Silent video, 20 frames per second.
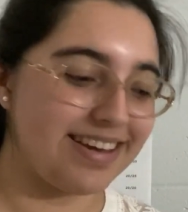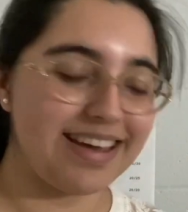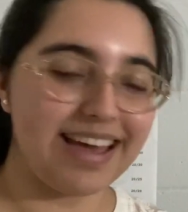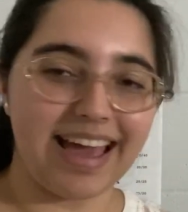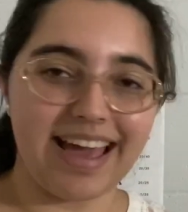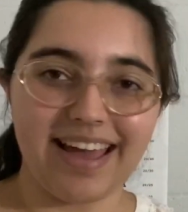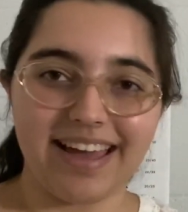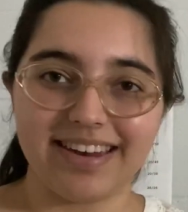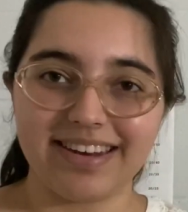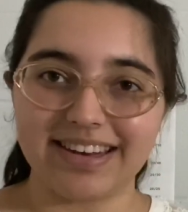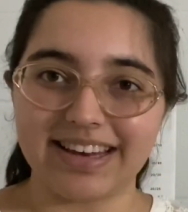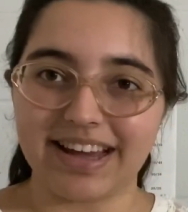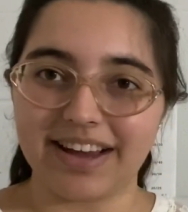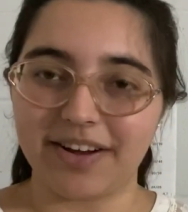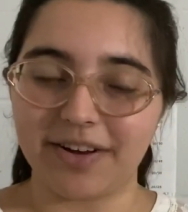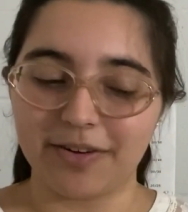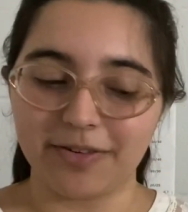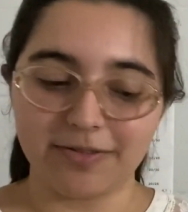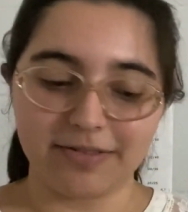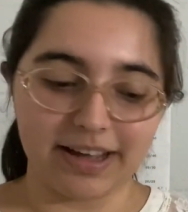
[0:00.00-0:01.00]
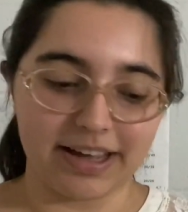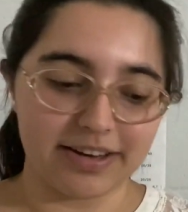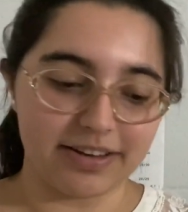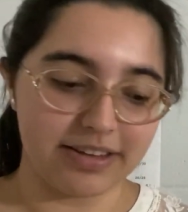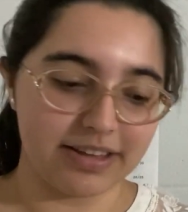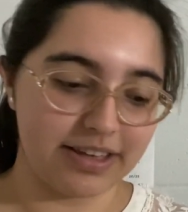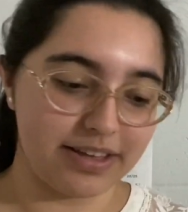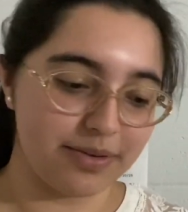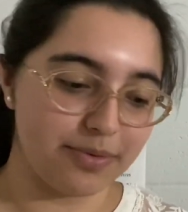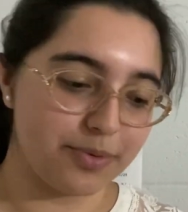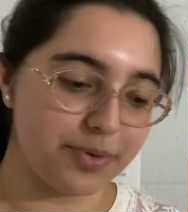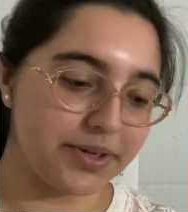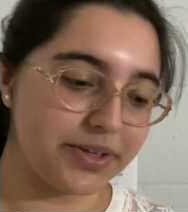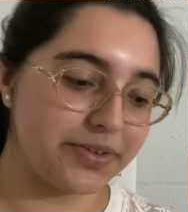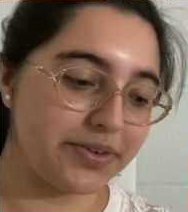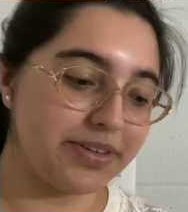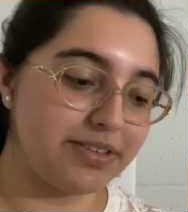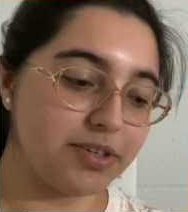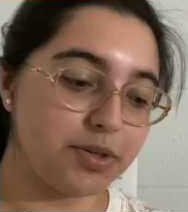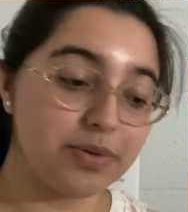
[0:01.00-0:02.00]
And now, finally, we're
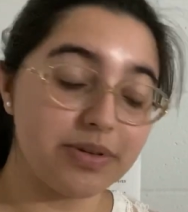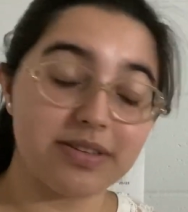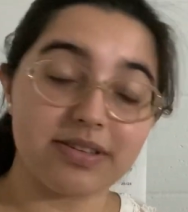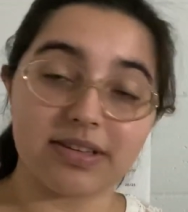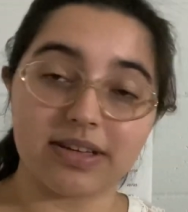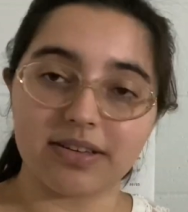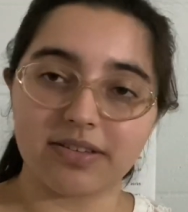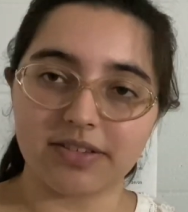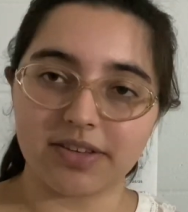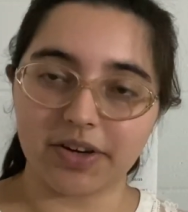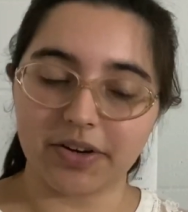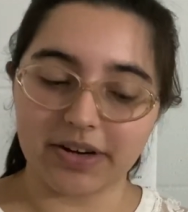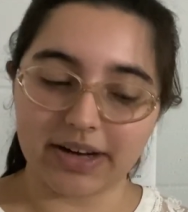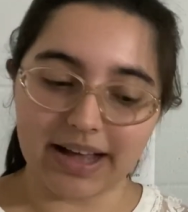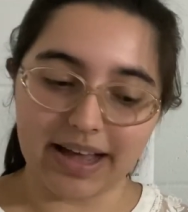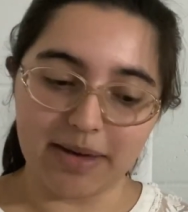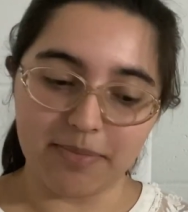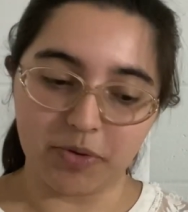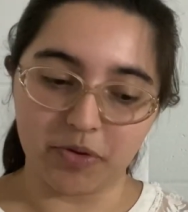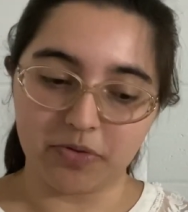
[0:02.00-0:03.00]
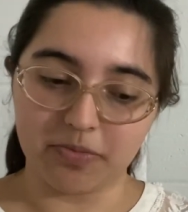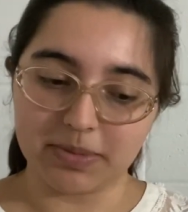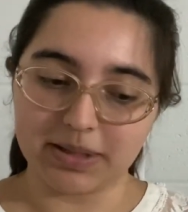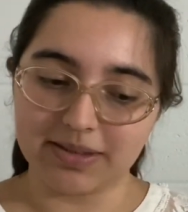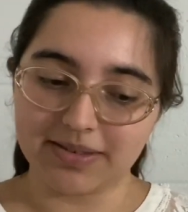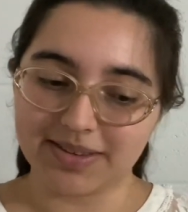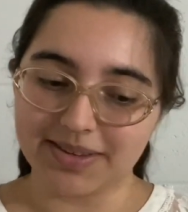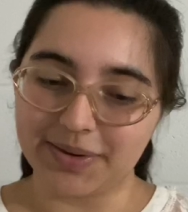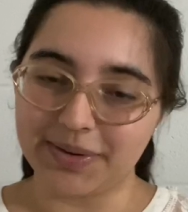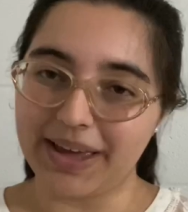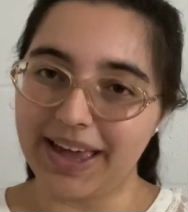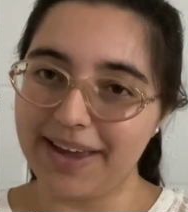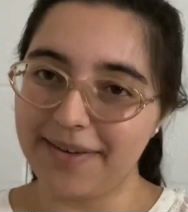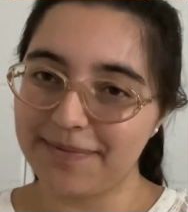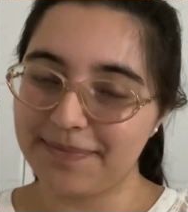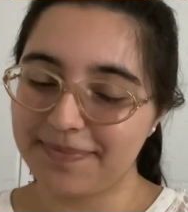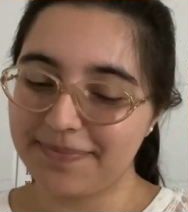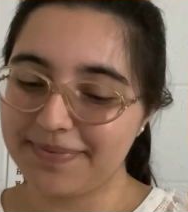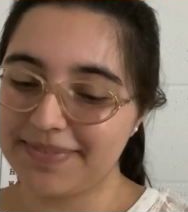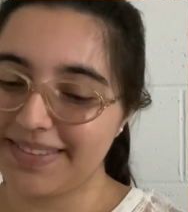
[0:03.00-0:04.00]
going to assess your eye movements, okay?
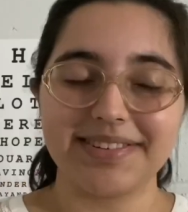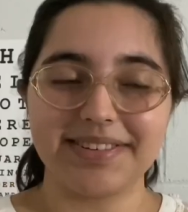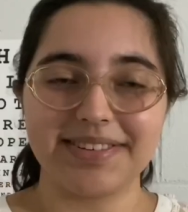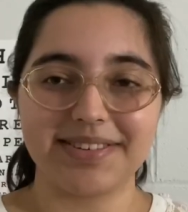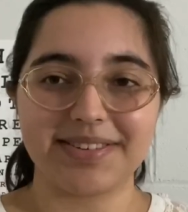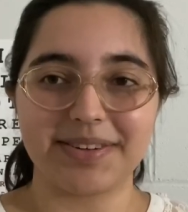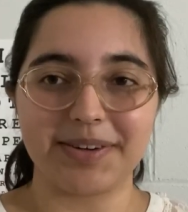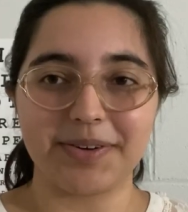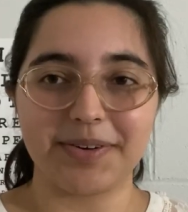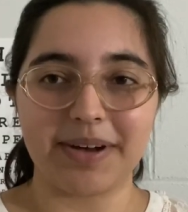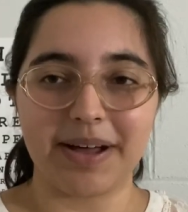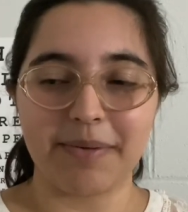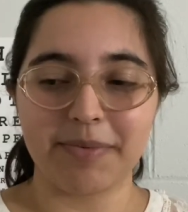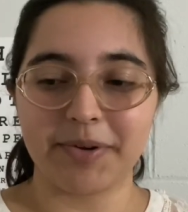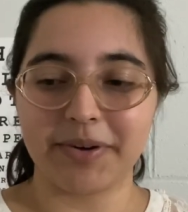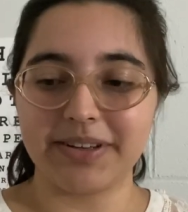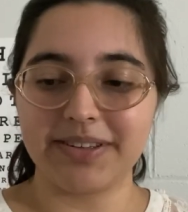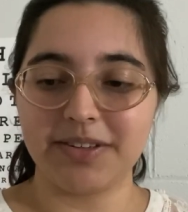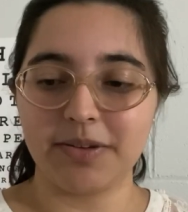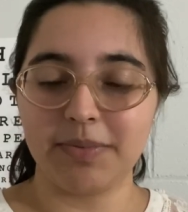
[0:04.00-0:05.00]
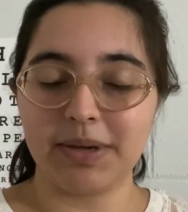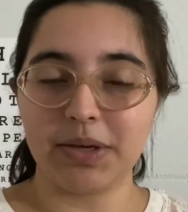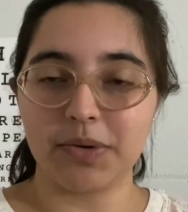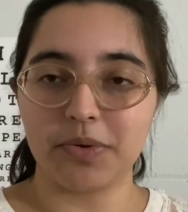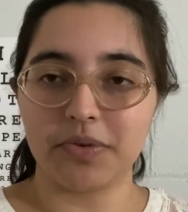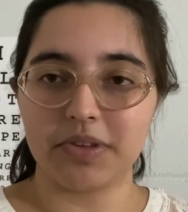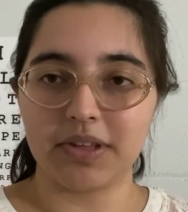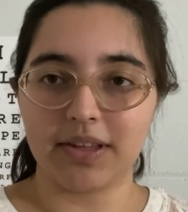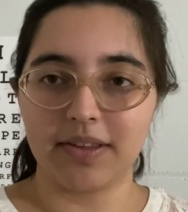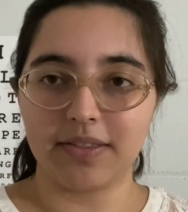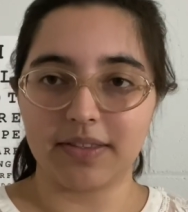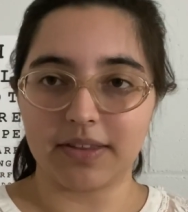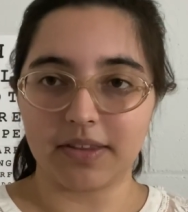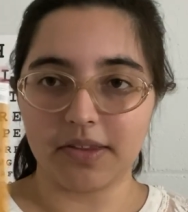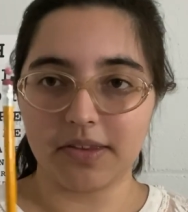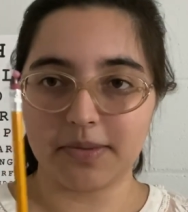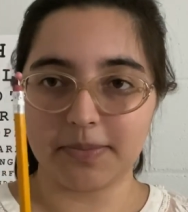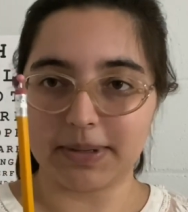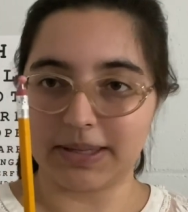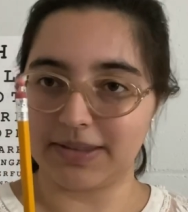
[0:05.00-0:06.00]
So I'm going to be using
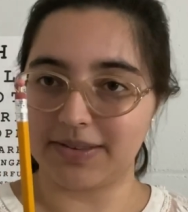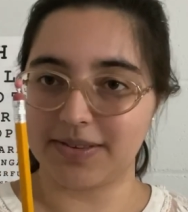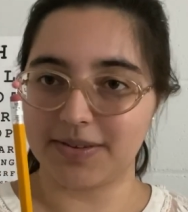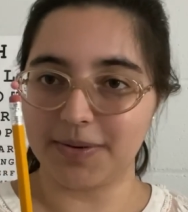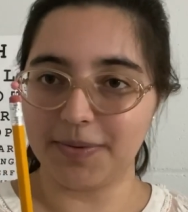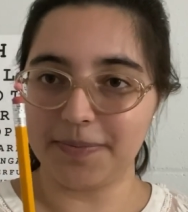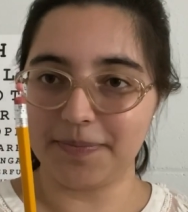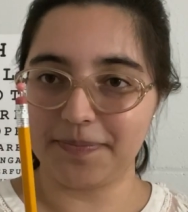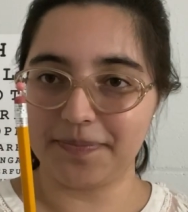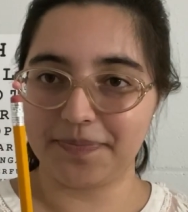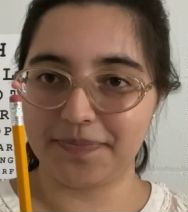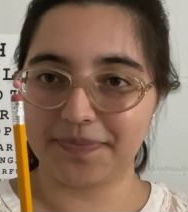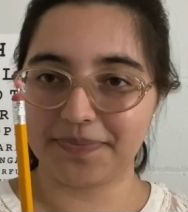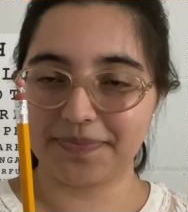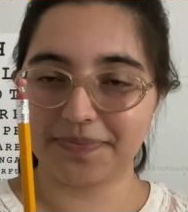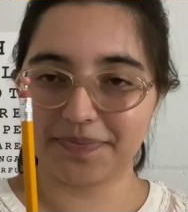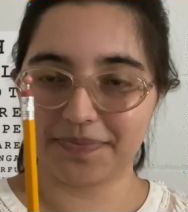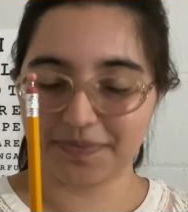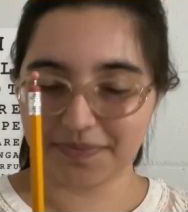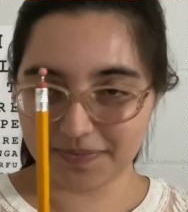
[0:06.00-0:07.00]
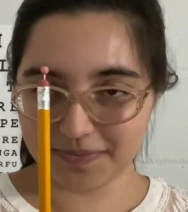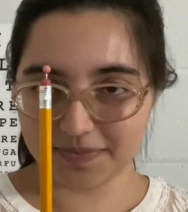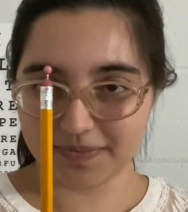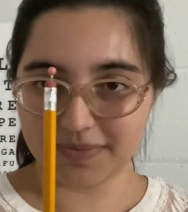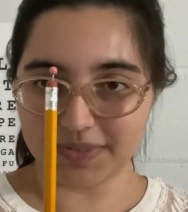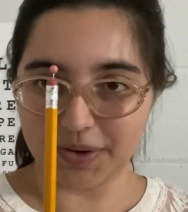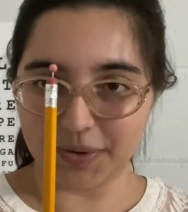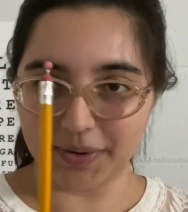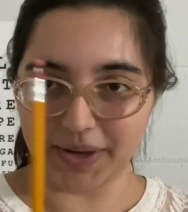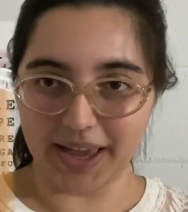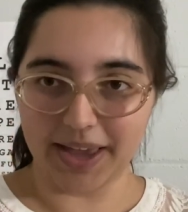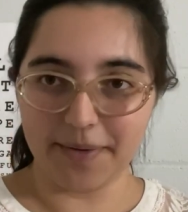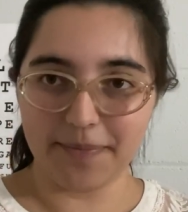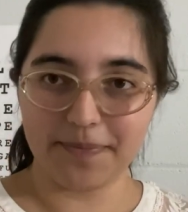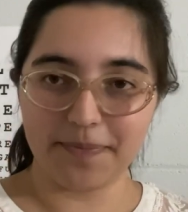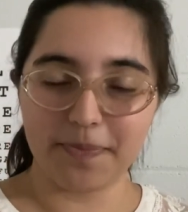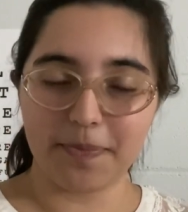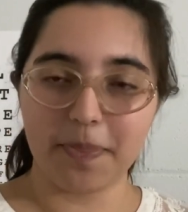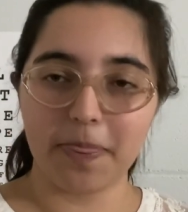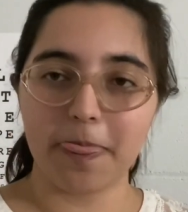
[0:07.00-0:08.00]
this pencil. Okay?
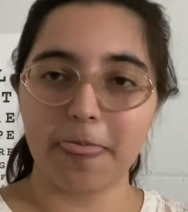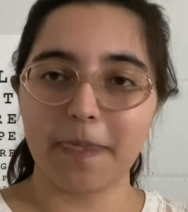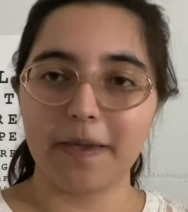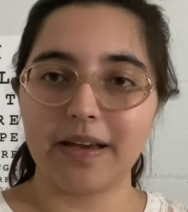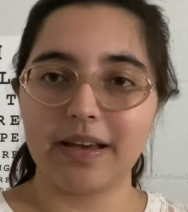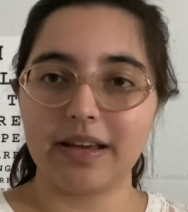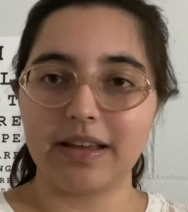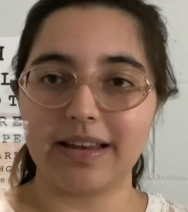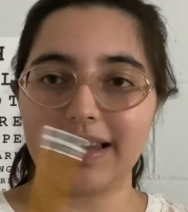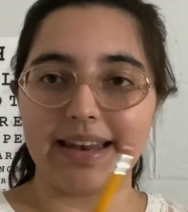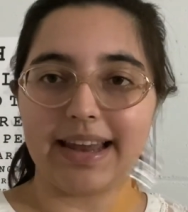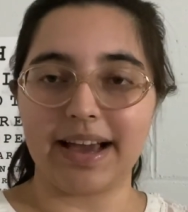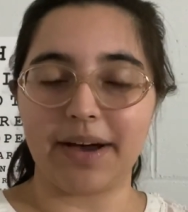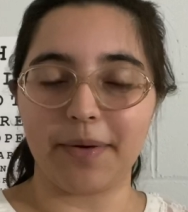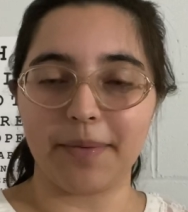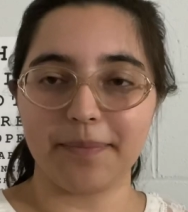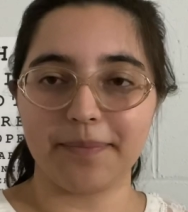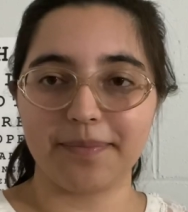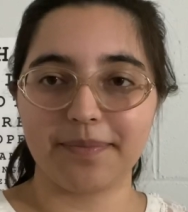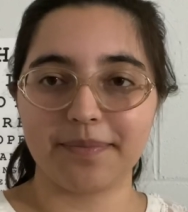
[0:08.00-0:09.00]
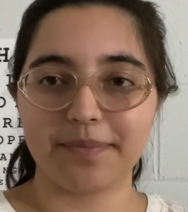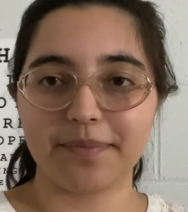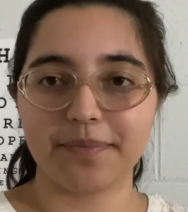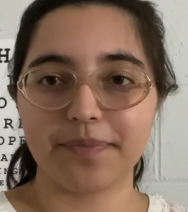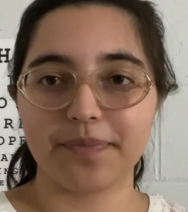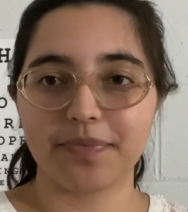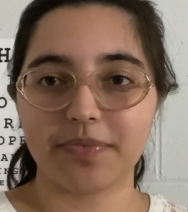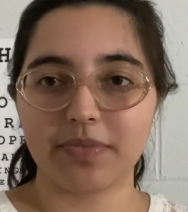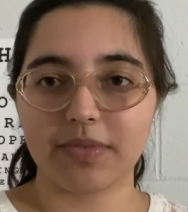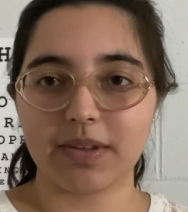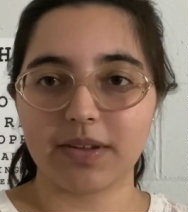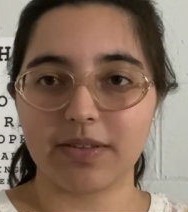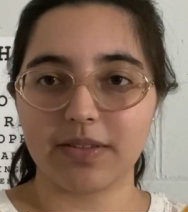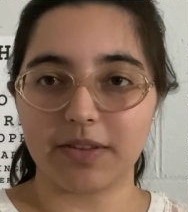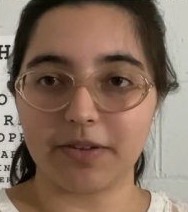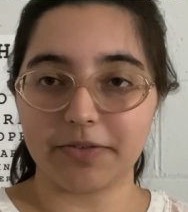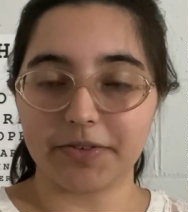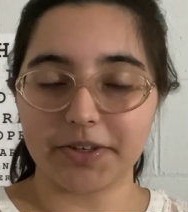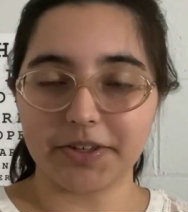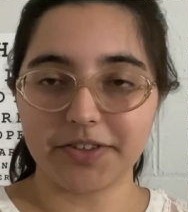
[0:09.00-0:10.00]
Now, the
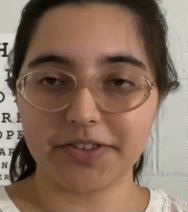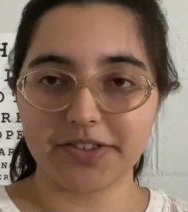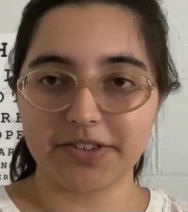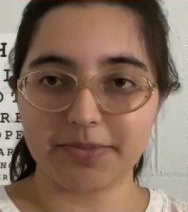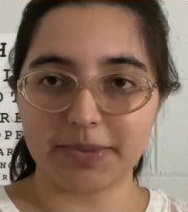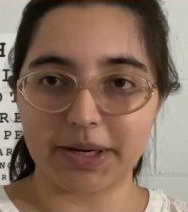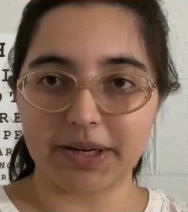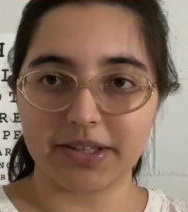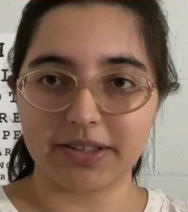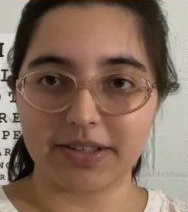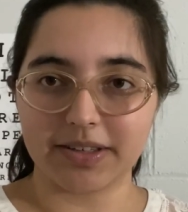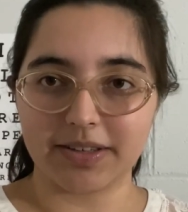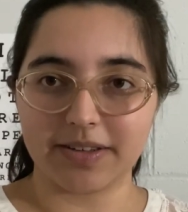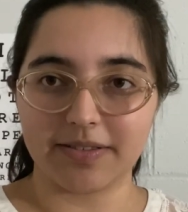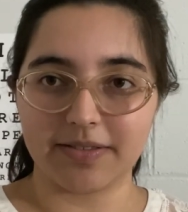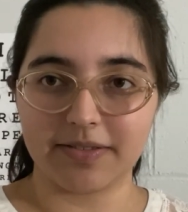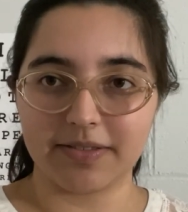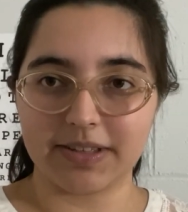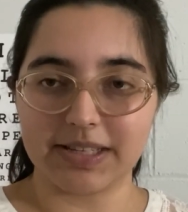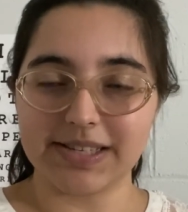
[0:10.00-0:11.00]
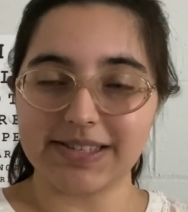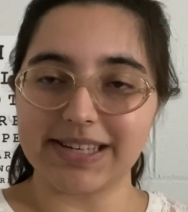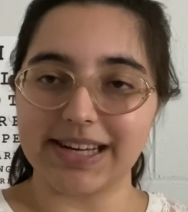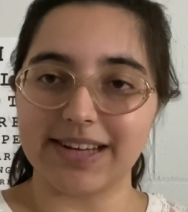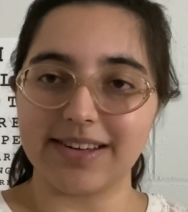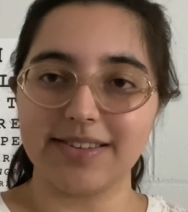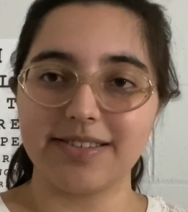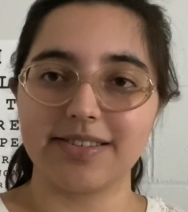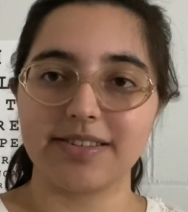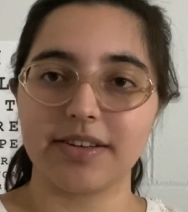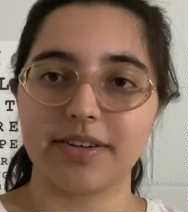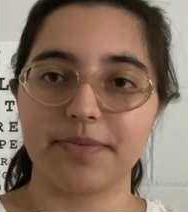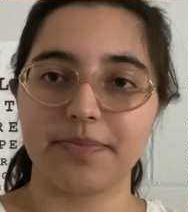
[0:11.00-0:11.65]
first part of this task.